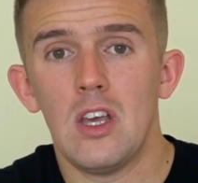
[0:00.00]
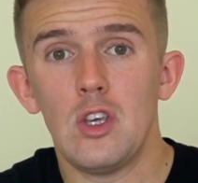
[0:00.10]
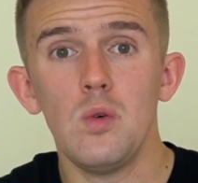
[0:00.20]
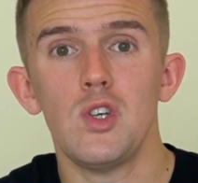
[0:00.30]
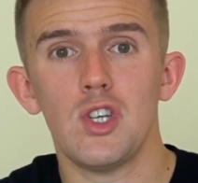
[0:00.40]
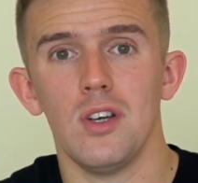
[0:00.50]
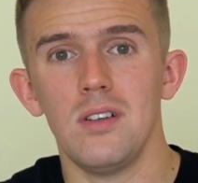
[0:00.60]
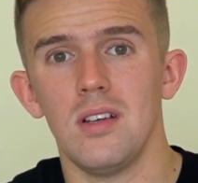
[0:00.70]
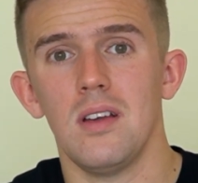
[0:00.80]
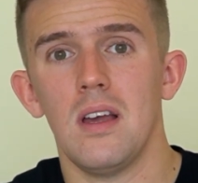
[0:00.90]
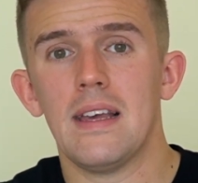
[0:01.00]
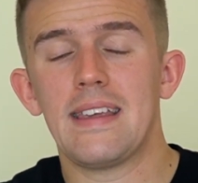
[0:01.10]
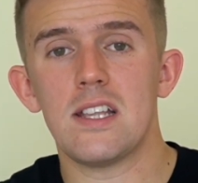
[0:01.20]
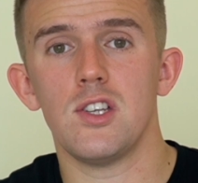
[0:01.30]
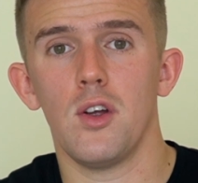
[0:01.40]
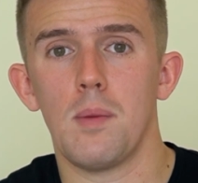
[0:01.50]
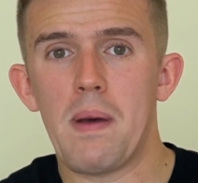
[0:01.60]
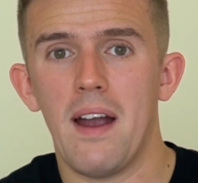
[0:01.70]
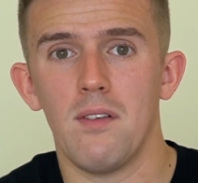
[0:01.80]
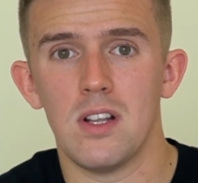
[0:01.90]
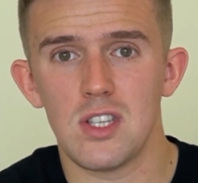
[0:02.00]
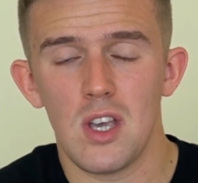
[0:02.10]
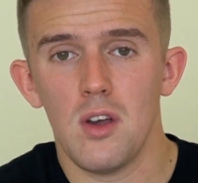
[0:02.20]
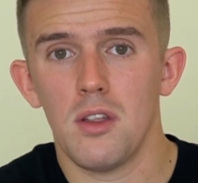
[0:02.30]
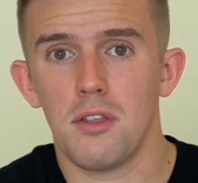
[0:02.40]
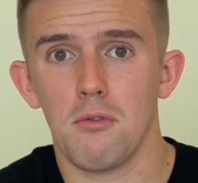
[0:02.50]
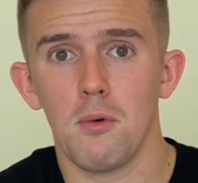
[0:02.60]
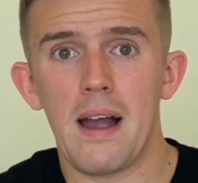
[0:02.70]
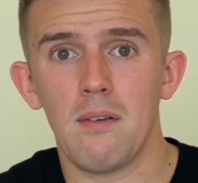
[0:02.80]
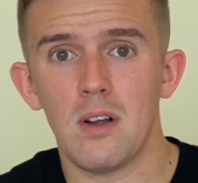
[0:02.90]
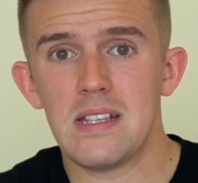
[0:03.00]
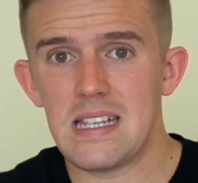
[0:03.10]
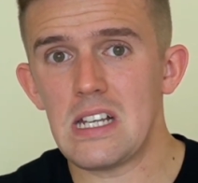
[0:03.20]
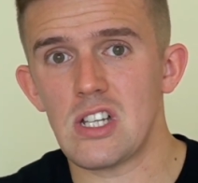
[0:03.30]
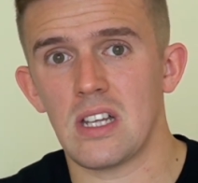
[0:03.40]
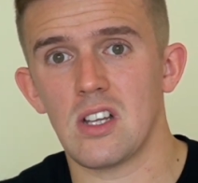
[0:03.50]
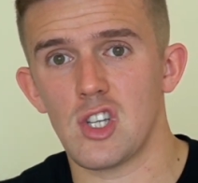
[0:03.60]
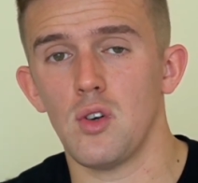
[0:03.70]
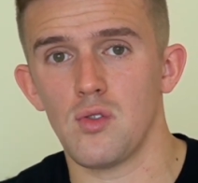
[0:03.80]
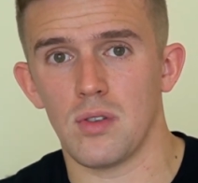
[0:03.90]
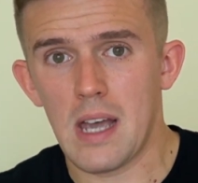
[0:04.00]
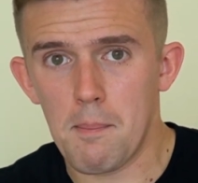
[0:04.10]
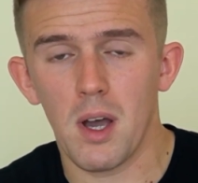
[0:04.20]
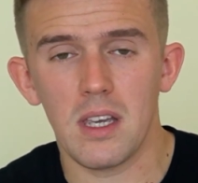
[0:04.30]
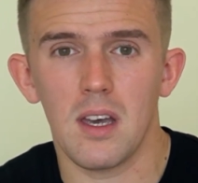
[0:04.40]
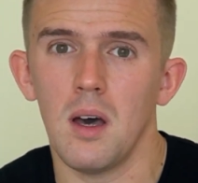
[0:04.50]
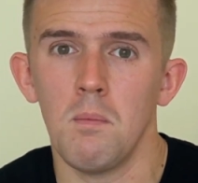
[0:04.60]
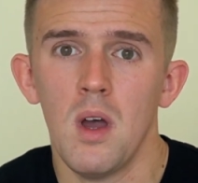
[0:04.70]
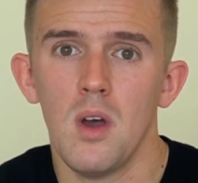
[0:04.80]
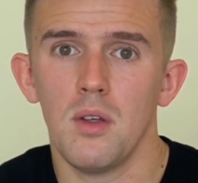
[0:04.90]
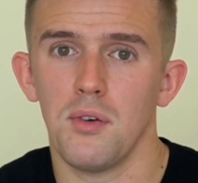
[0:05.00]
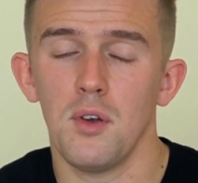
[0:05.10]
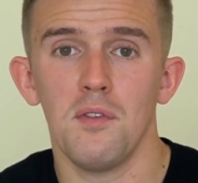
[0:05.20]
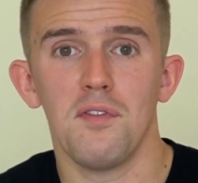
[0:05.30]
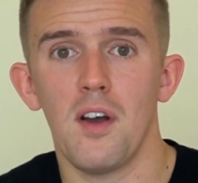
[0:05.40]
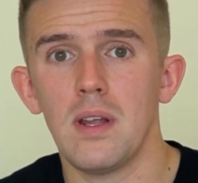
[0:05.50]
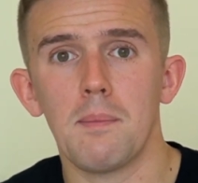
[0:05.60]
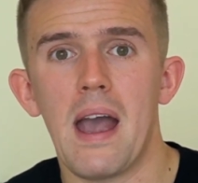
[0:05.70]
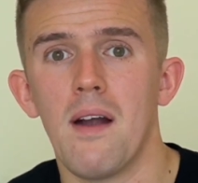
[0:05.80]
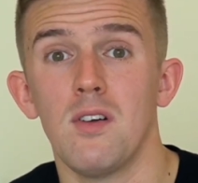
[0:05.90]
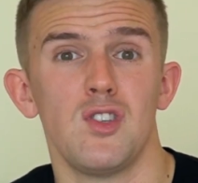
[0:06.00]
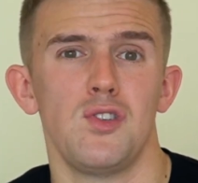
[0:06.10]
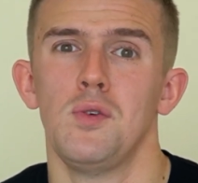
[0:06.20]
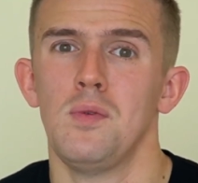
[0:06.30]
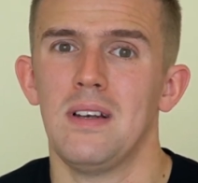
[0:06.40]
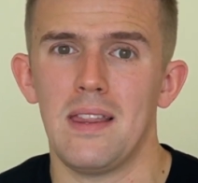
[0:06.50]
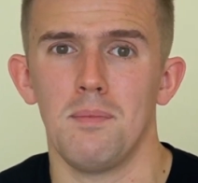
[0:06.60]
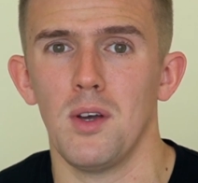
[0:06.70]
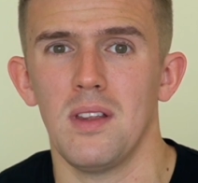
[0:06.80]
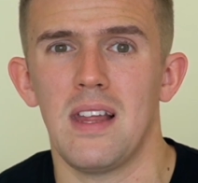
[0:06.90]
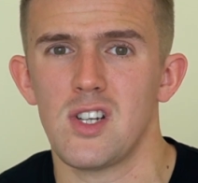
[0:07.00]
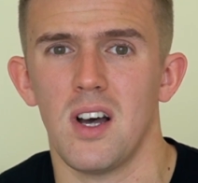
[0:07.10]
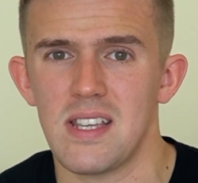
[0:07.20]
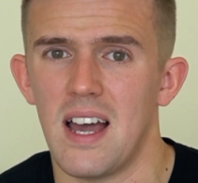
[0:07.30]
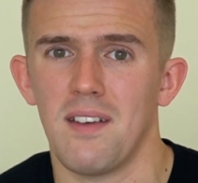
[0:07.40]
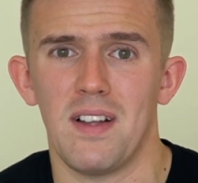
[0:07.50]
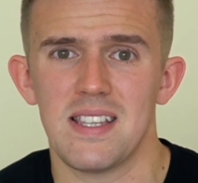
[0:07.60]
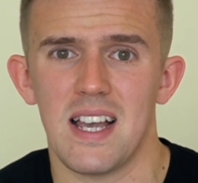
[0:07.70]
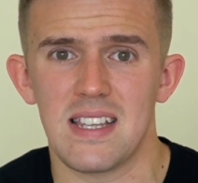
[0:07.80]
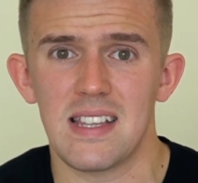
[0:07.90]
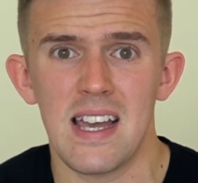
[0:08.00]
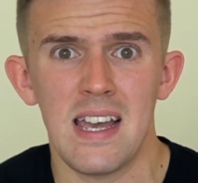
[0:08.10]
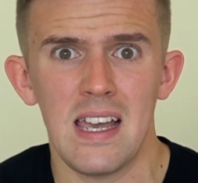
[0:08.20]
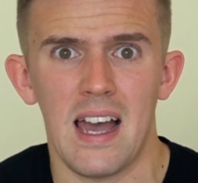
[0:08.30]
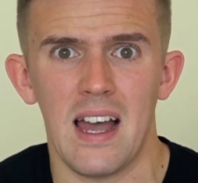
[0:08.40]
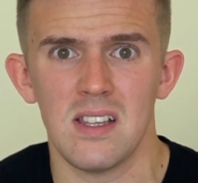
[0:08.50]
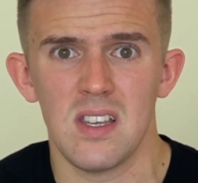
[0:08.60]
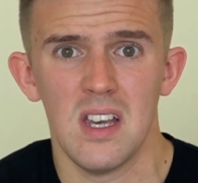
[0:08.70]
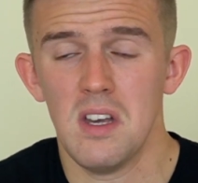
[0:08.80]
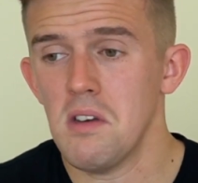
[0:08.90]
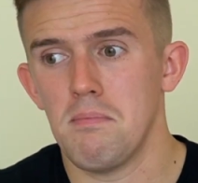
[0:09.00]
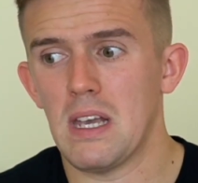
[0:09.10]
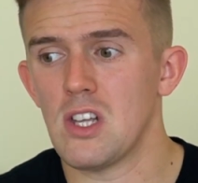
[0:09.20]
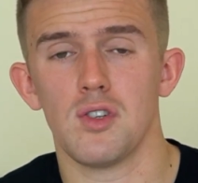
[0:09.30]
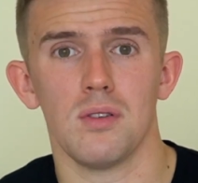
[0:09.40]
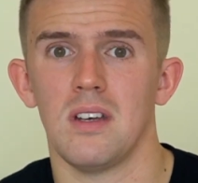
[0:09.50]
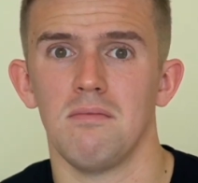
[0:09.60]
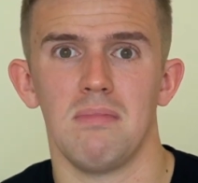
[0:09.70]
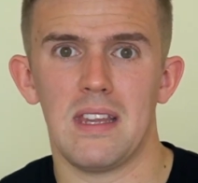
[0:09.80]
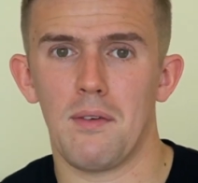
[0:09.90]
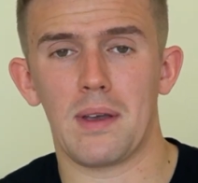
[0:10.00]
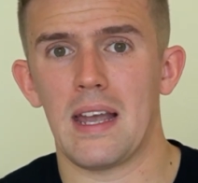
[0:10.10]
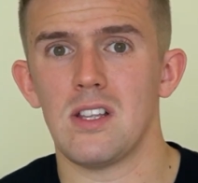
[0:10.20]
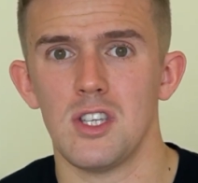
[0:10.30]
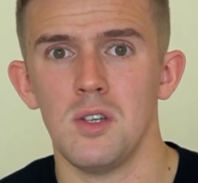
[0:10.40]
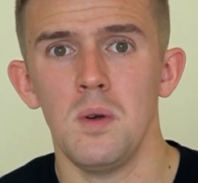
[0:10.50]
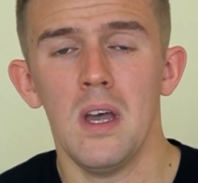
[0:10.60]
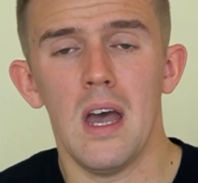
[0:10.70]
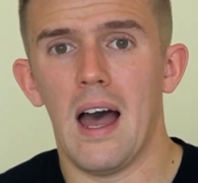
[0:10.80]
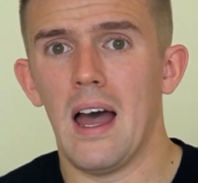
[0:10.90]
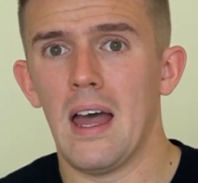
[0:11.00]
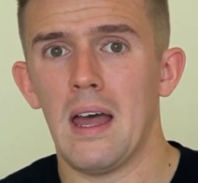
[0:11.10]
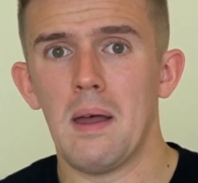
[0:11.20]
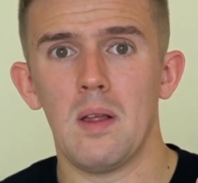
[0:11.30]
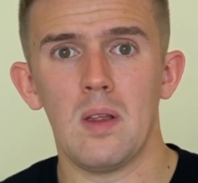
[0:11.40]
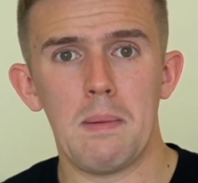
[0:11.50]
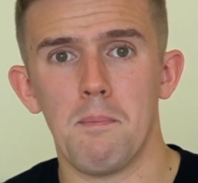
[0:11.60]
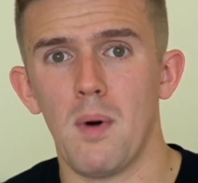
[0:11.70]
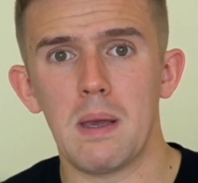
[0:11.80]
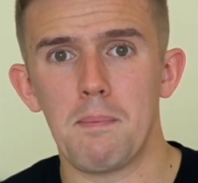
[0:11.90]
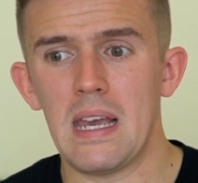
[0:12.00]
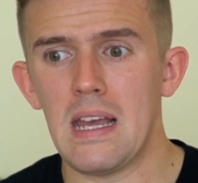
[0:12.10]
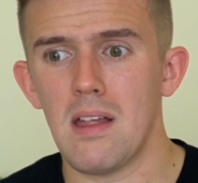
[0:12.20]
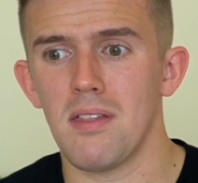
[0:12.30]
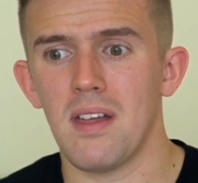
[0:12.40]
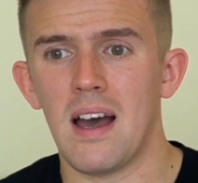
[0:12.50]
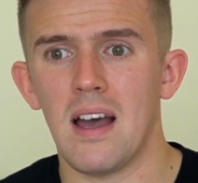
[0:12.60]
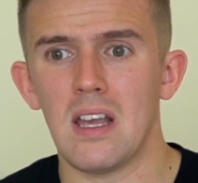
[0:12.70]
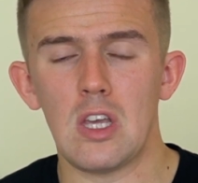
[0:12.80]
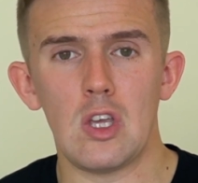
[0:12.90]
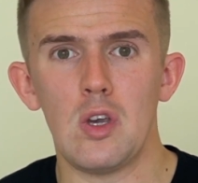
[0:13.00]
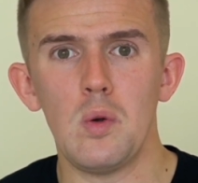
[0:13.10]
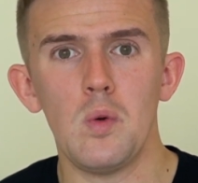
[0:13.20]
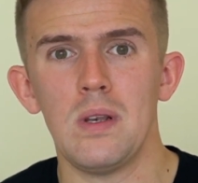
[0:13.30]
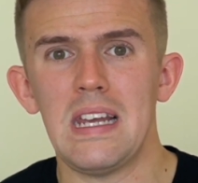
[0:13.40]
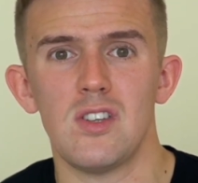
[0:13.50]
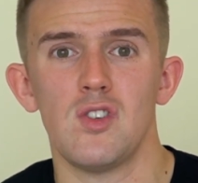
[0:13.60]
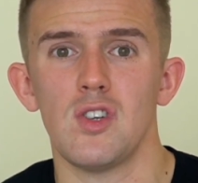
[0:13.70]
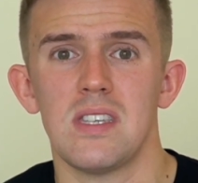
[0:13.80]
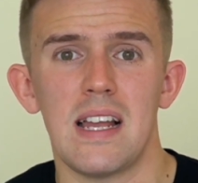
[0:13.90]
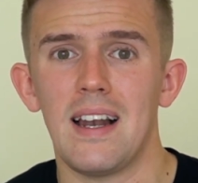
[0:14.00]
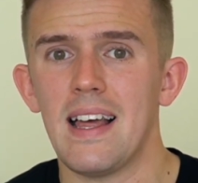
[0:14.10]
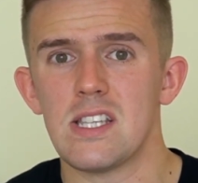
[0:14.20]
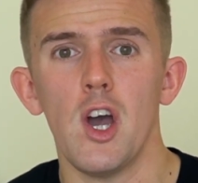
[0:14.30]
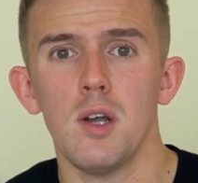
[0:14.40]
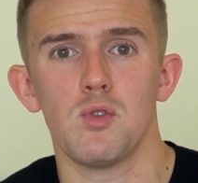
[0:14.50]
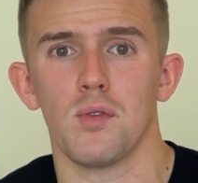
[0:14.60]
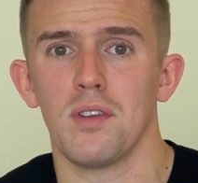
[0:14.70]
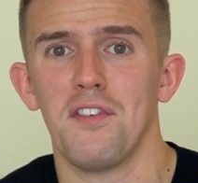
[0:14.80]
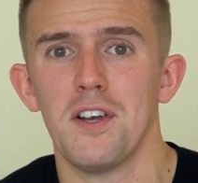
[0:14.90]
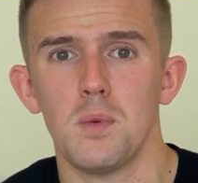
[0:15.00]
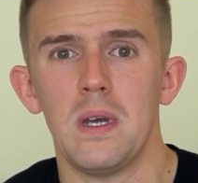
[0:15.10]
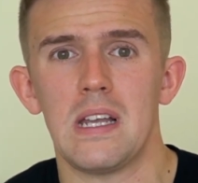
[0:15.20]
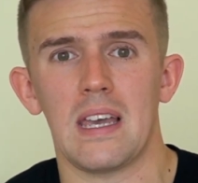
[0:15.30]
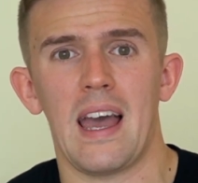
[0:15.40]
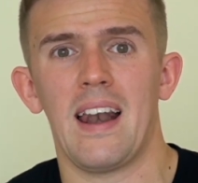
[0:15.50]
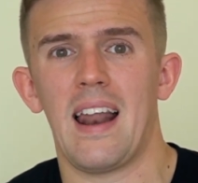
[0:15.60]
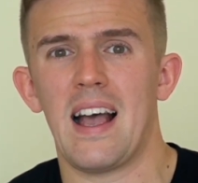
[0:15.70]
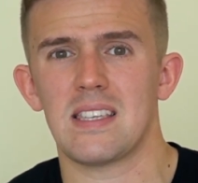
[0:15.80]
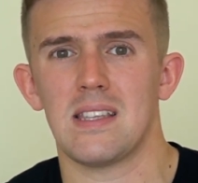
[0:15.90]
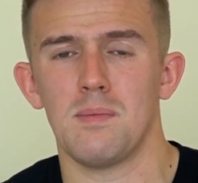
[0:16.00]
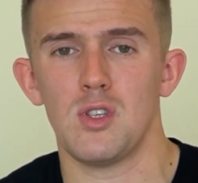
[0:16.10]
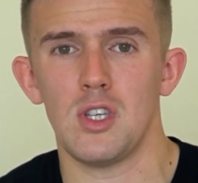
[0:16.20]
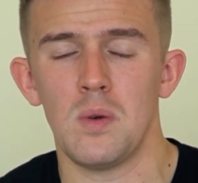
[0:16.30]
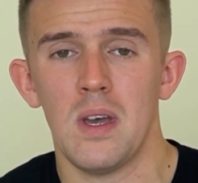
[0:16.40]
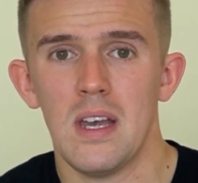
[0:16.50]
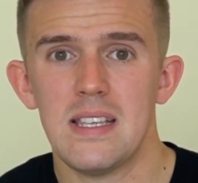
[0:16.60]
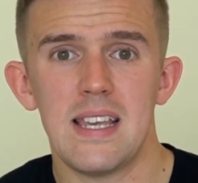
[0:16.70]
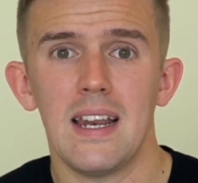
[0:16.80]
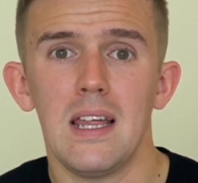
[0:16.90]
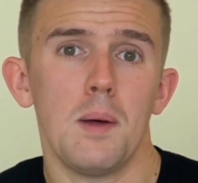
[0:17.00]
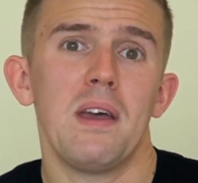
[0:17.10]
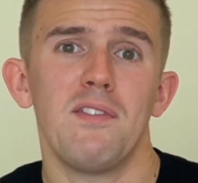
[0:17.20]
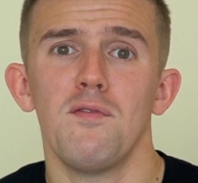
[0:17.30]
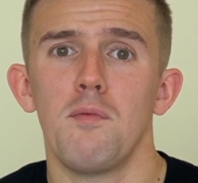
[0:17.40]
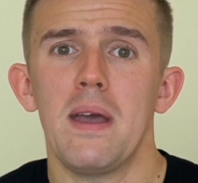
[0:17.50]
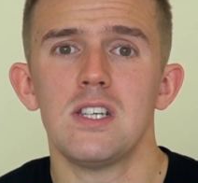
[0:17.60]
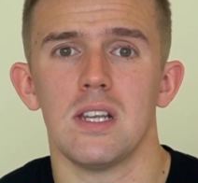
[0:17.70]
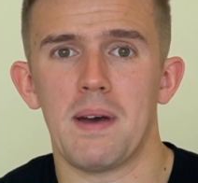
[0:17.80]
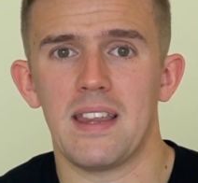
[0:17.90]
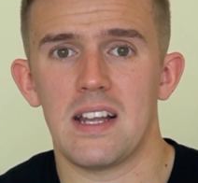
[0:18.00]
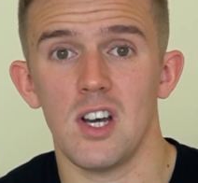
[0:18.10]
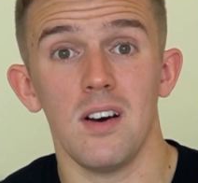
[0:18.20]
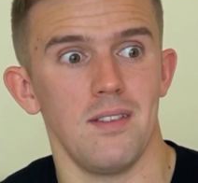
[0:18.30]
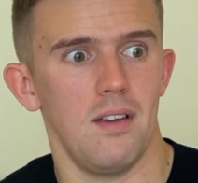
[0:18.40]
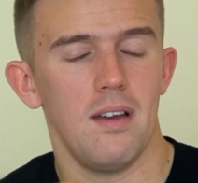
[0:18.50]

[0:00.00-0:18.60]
You should get to know the parents throughout teaching the children. That might come through phoning parents to let them know that their child's had a fantastic day and making sure that they're okay too. It might be that you need to just send a letter home during the first week and ask them to send a little bit of information about their child.